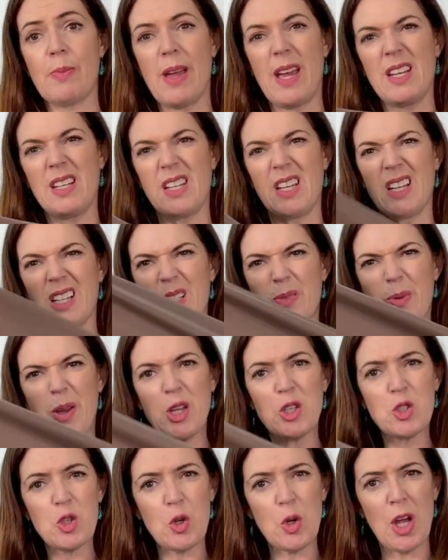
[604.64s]
spandex,
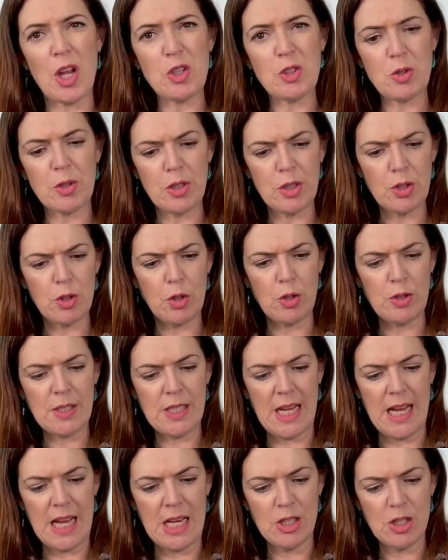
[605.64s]
about 200,
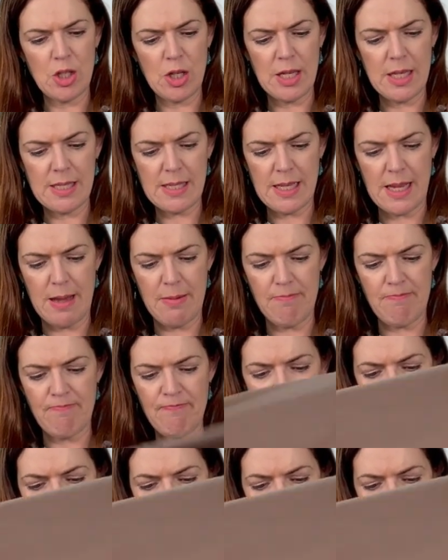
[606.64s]
210 GSM.